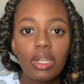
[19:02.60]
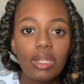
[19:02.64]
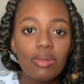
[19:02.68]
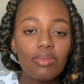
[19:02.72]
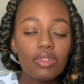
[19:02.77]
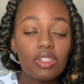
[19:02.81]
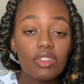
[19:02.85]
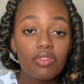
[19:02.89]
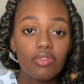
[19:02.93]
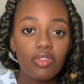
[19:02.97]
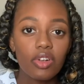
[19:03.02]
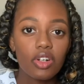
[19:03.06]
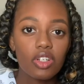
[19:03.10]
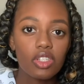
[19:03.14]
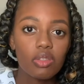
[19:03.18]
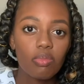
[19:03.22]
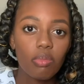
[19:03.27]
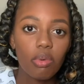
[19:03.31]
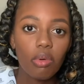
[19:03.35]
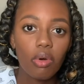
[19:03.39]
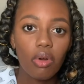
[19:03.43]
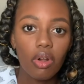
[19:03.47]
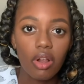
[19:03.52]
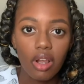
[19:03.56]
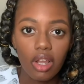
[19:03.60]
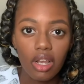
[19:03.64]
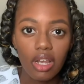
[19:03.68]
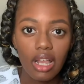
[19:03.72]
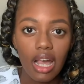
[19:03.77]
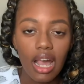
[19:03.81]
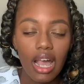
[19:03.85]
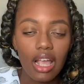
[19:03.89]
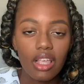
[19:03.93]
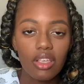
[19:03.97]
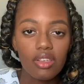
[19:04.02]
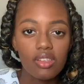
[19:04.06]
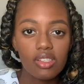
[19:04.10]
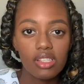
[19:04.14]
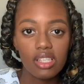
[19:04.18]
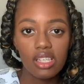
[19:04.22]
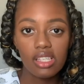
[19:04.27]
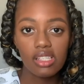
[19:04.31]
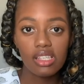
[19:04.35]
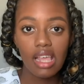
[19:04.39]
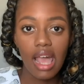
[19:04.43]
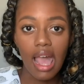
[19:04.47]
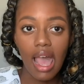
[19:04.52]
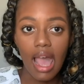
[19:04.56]
he was first born, I used this
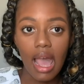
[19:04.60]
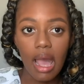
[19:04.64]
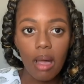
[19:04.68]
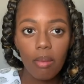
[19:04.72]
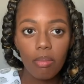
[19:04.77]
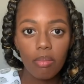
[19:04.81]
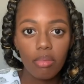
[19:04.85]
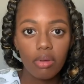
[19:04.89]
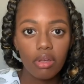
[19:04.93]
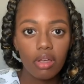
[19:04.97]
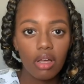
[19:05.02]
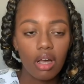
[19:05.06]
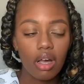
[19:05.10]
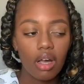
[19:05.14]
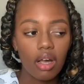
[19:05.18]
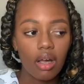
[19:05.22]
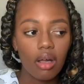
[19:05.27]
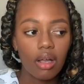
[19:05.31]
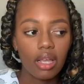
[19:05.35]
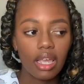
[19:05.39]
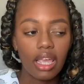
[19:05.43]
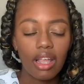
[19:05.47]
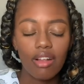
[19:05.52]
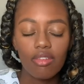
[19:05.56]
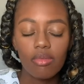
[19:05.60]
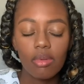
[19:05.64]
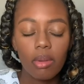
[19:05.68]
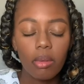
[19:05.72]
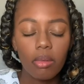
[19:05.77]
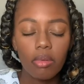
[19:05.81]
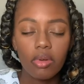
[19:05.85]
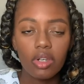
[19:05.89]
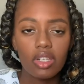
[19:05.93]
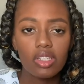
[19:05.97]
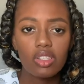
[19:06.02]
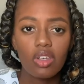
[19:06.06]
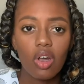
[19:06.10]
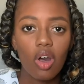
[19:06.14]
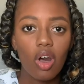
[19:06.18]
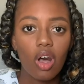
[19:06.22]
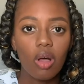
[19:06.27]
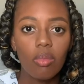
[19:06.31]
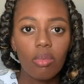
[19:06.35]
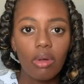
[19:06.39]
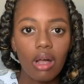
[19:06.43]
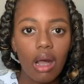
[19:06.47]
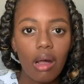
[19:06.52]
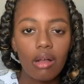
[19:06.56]
app. Can't remember what it's
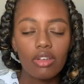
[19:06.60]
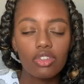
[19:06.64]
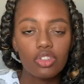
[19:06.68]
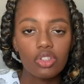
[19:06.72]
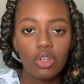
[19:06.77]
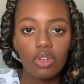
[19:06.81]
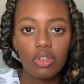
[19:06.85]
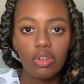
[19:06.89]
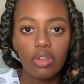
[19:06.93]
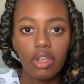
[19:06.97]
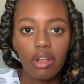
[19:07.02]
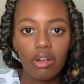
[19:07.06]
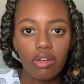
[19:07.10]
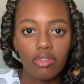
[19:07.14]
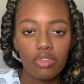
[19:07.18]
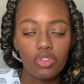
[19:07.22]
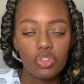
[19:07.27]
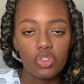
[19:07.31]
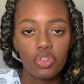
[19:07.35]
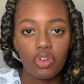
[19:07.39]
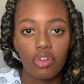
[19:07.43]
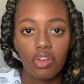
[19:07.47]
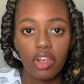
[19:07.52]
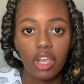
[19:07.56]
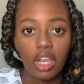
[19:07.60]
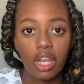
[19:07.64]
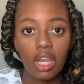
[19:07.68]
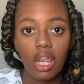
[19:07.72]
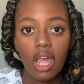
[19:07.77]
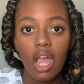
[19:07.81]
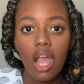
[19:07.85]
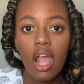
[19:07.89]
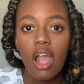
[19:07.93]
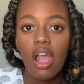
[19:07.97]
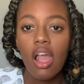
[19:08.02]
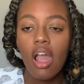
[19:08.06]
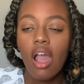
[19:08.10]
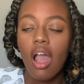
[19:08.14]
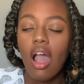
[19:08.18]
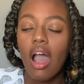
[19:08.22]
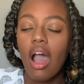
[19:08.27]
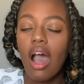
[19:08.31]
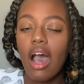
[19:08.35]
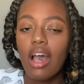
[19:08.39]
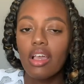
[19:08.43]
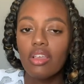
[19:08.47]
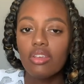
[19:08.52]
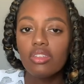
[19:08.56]
called, but I'll show you here on the screen.
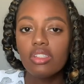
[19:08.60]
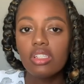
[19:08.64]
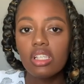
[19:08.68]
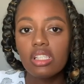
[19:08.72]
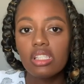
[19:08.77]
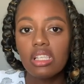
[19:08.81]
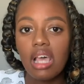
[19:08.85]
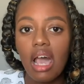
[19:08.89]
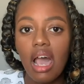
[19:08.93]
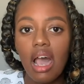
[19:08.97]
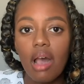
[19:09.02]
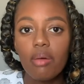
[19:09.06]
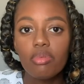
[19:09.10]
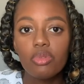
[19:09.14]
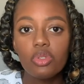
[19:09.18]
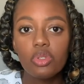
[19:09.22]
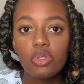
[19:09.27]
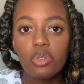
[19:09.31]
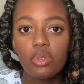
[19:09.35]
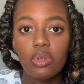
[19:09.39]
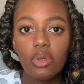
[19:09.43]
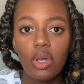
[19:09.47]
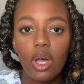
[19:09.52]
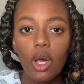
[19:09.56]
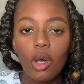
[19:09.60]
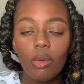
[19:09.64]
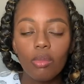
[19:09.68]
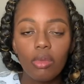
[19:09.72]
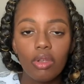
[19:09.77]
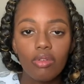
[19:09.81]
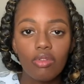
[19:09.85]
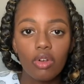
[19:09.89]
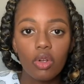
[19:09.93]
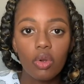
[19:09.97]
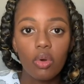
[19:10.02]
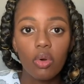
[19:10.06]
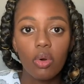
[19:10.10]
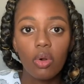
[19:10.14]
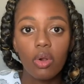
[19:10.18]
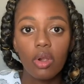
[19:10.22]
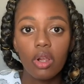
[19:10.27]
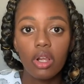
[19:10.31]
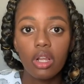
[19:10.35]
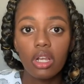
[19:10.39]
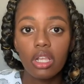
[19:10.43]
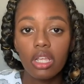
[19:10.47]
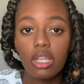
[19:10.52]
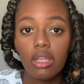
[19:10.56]
I used this app to help me
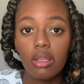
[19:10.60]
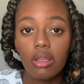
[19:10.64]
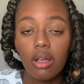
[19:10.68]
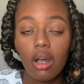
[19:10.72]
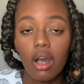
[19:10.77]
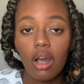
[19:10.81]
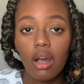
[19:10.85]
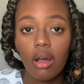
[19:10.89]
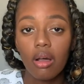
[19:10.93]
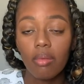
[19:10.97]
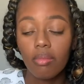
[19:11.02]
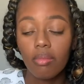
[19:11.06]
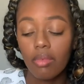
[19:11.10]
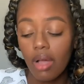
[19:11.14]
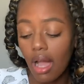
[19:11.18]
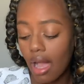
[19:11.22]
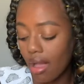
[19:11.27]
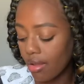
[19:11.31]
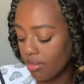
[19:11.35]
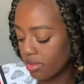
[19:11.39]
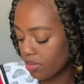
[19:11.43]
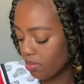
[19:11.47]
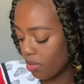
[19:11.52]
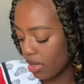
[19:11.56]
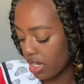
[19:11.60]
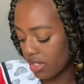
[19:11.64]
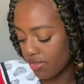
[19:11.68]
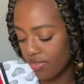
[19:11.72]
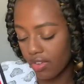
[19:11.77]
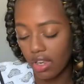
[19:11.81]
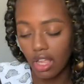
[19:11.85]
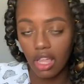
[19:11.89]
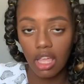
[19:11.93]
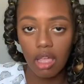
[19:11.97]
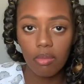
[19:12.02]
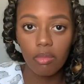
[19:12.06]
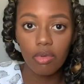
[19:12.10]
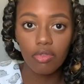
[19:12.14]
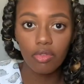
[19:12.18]
record. I was breastfeeding him, of